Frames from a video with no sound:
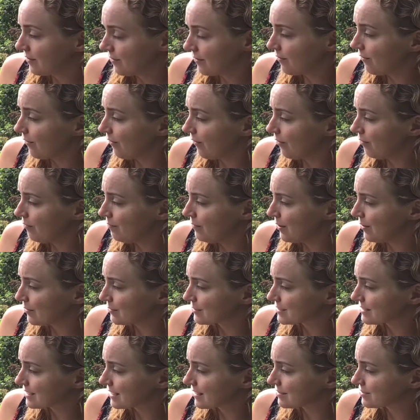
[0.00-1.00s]

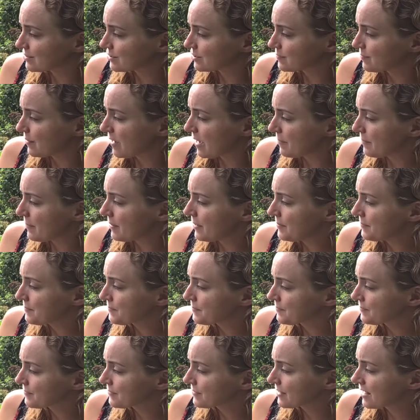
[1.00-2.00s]
Almost, answers Papa.
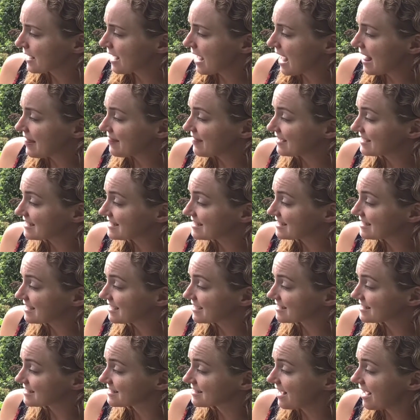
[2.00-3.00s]
And they see a
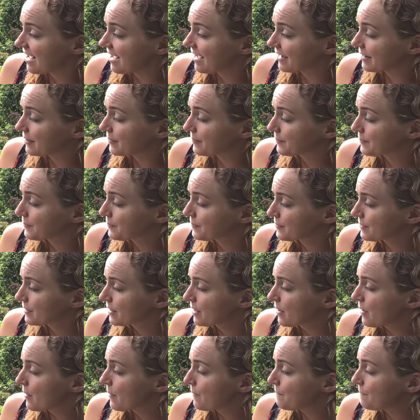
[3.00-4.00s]
sign.
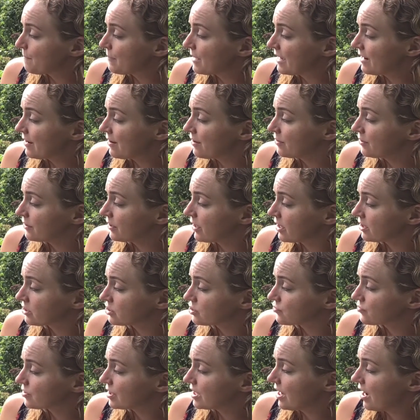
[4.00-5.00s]
Bear
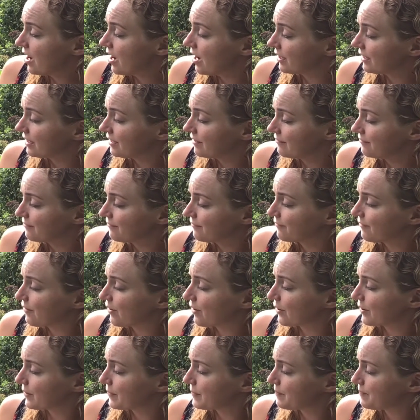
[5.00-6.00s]
Country Honey
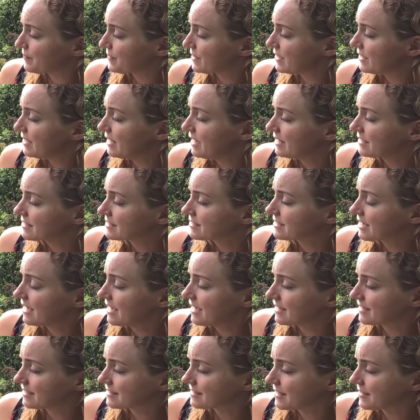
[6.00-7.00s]
Farm. Next
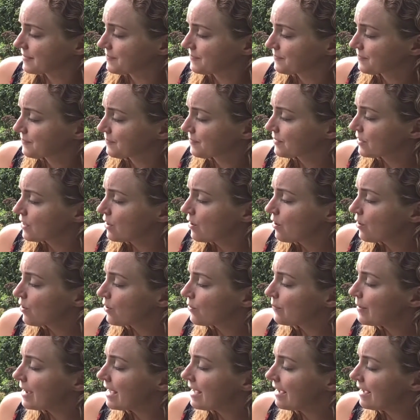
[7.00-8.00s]
exit.
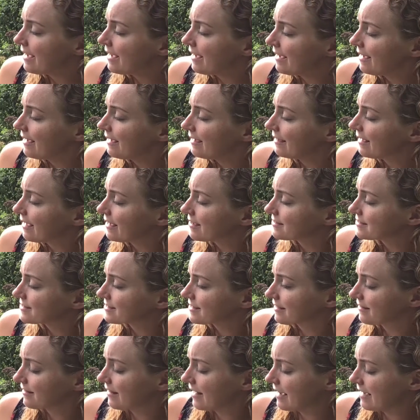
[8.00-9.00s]
Hooray, yells the
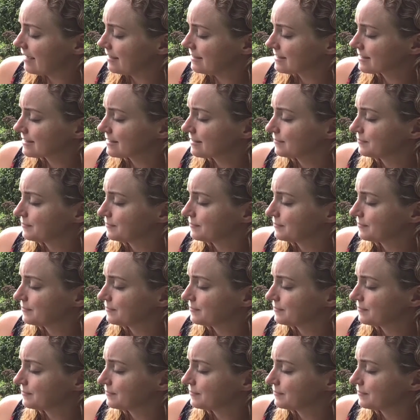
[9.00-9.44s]
class.